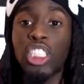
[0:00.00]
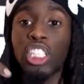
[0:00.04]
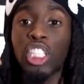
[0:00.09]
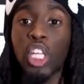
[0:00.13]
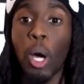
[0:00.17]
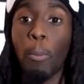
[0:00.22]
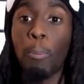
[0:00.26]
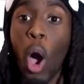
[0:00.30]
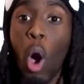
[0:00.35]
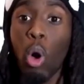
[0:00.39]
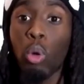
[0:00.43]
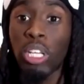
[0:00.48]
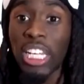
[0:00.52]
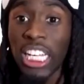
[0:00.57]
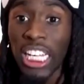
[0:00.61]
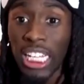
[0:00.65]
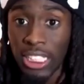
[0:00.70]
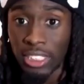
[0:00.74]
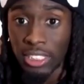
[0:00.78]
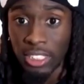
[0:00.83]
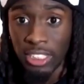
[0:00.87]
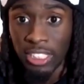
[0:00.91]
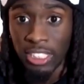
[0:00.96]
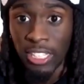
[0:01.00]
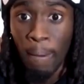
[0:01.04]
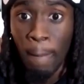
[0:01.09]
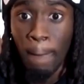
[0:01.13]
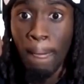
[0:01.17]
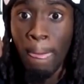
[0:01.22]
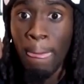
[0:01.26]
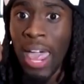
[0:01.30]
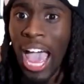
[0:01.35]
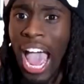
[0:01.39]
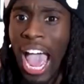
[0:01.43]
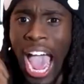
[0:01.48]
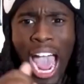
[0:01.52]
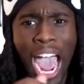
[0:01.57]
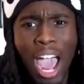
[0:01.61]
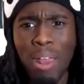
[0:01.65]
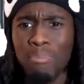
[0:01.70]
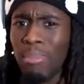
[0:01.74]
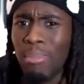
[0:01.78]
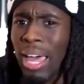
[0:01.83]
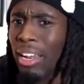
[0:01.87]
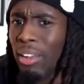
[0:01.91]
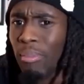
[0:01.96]
To the police. I'm
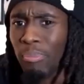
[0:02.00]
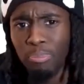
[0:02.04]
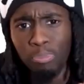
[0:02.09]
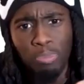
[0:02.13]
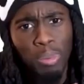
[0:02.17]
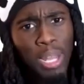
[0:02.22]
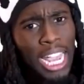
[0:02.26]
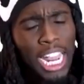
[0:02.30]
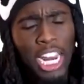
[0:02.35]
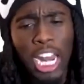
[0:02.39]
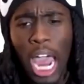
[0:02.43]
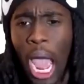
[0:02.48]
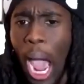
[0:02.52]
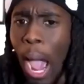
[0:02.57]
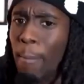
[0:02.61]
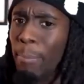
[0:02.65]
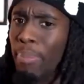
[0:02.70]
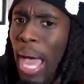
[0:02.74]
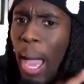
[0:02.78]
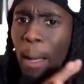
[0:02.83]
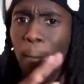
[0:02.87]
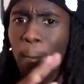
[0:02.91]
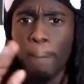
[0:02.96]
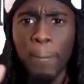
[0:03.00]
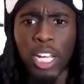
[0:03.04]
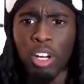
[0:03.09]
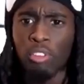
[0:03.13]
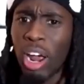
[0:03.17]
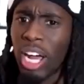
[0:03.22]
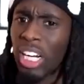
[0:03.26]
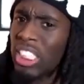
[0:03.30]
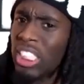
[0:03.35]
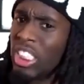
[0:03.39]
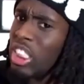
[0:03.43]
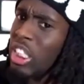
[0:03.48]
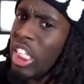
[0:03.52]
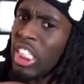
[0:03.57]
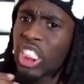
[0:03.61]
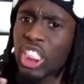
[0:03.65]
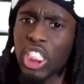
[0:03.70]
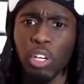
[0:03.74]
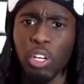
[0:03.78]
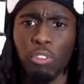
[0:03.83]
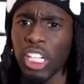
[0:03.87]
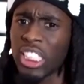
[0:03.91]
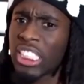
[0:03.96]
not playing. I'm not being around. This is a
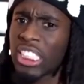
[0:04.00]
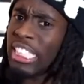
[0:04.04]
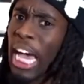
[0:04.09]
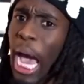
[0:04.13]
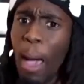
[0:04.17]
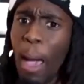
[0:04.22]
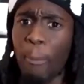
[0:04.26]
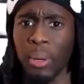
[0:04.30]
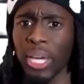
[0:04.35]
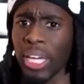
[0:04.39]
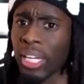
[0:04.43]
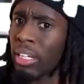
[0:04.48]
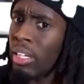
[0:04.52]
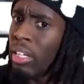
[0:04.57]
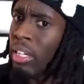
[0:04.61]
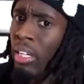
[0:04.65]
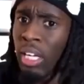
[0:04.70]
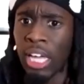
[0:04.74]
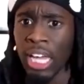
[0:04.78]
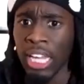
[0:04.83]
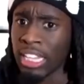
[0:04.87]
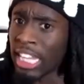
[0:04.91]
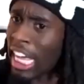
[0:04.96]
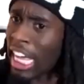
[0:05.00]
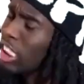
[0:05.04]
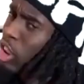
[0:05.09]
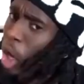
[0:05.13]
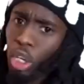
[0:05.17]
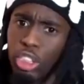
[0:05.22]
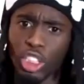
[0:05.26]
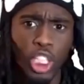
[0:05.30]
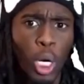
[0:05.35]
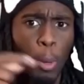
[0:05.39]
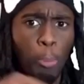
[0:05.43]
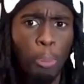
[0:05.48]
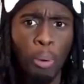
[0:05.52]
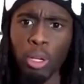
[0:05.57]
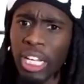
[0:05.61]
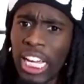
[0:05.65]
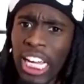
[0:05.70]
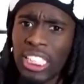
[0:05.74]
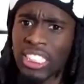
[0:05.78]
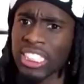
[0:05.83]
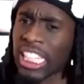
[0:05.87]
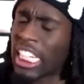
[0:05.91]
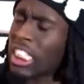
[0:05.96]
serious topic. Let's go to the
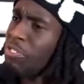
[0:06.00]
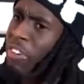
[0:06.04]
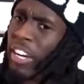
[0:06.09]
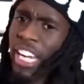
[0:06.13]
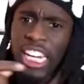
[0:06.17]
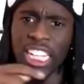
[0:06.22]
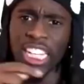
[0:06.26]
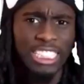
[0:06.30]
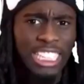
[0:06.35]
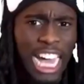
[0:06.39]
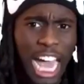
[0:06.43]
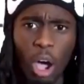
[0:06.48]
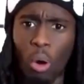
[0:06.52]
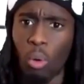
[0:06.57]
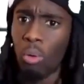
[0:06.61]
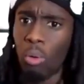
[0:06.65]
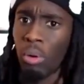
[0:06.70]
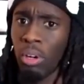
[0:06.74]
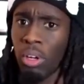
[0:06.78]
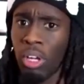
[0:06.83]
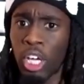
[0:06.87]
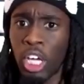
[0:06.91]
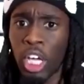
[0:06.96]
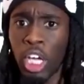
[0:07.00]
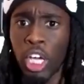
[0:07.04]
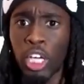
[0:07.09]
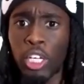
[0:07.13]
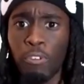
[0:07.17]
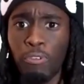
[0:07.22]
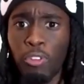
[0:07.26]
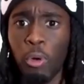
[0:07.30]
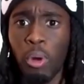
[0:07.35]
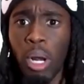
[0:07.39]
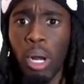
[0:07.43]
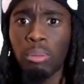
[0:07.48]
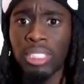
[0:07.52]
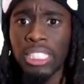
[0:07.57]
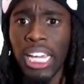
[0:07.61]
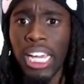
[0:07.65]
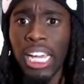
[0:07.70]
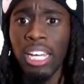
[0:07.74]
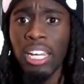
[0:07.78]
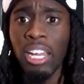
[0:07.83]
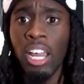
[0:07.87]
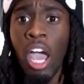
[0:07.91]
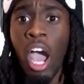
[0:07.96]
police. Let's figure this out. You feel what I'm
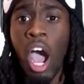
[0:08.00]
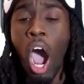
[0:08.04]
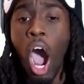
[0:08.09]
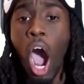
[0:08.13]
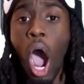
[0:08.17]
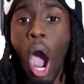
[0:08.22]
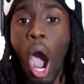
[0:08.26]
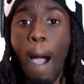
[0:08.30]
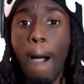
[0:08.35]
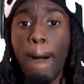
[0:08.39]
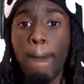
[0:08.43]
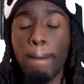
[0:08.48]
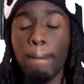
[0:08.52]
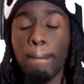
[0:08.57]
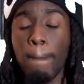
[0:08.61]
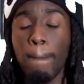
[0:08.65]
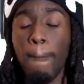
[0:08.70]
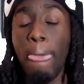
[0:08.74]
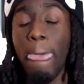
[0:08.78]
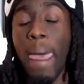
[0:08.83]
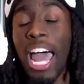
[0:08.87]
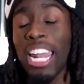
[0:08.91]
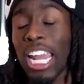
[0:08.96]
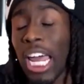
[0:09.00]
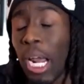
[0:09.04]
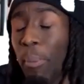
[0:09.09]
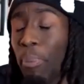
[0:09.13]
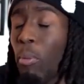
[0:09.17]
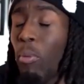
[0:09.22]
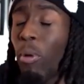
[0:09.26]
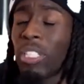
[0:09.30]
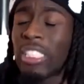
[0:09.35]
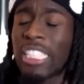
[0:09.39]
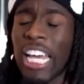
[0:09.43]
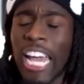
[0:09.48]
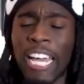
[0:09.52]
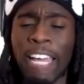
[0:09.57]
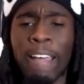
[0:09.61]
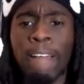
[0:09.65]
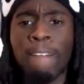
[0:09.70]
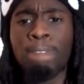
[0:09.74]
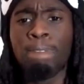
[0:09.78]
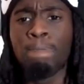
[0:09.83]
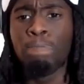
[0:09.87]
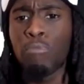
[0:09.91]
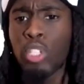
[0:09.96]
saying? a lot of people was like,
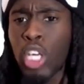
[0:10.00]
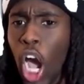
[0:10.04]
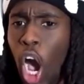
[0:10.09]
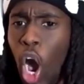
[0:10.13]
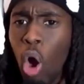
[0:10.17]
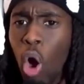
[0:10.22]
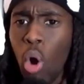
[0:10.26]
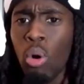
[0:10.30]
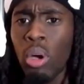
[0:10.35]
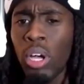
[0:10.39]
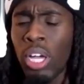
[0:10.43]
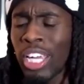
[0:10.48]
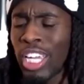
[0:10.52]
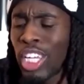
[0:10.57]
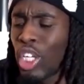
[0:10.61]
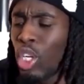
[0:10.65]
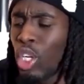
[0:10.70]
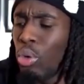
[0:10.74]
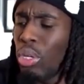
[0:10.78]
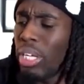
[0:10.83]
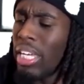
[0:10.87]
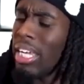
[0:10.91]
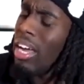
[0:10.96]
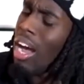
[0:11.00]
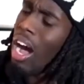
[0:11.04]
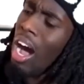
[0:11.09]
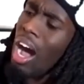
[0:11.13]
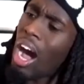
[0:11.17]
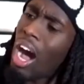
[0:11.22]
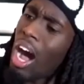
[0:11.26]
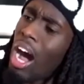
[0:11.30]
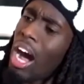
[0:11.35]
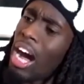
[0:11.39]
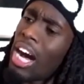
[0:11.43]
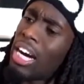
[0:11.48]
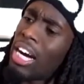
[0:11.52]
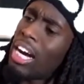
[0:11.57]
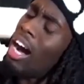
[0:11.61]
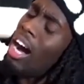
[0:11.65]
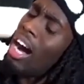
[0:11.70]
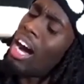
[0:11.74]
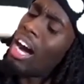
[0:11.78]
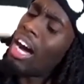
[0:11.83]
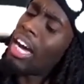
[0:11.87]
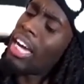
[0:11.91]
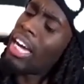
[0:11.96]
yo, you need,
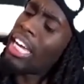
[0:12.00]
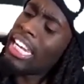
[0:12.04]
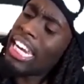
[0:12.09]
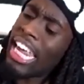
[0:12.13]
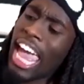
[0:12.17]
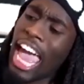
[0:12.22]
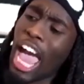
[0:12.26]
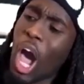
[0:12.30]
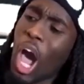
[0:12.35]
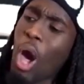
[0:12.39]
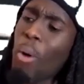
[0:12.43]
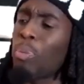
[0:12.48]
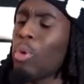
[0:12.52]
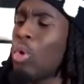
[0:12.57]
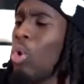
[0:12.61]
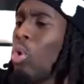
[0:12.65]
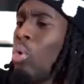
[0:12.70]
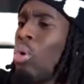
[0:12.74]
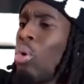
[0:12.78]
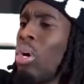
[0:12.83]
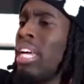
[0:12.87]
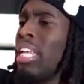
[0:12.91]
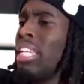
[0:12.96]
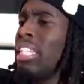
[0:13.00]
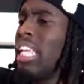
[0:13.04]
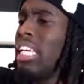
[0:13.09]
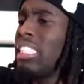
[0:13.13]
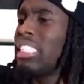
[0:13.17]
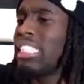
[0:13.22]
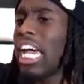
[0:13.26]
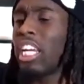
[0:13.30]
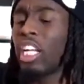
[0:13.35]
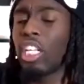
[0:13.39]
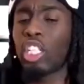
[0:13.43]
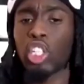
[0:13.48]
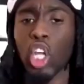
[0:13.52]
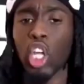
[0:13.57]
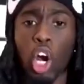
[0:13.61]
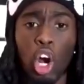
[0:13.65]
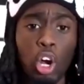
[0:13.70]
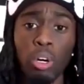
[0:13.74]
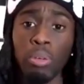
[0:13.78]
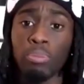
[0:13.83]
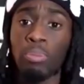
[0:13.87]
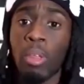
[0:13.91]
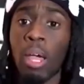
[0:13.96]
he didn't help you, this, that, and the third.